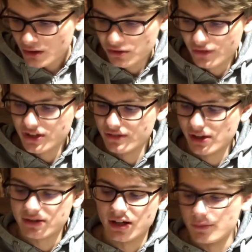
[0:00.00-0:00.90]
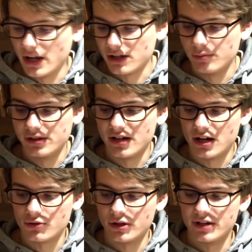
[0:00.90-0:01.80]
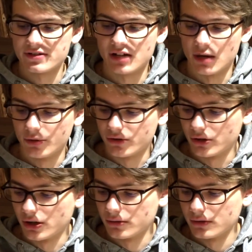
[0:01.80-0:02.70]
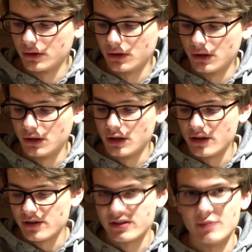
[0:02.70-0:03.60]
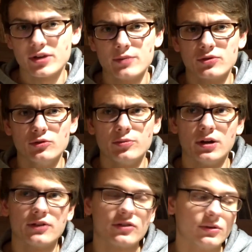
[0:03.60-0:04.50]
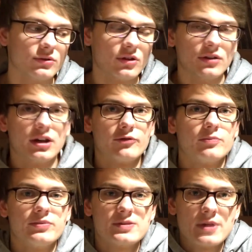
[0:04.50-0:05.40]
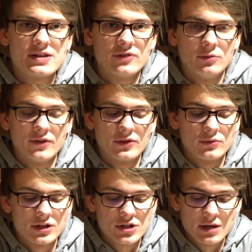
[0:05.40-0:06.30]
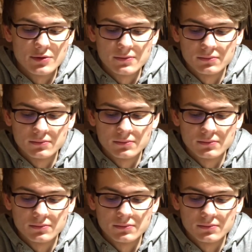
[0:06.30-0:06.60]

You have Yveltal, multiple Darkrai's, Garbodor, sometimes Hooper, so you don't have space for more than one Shaymin.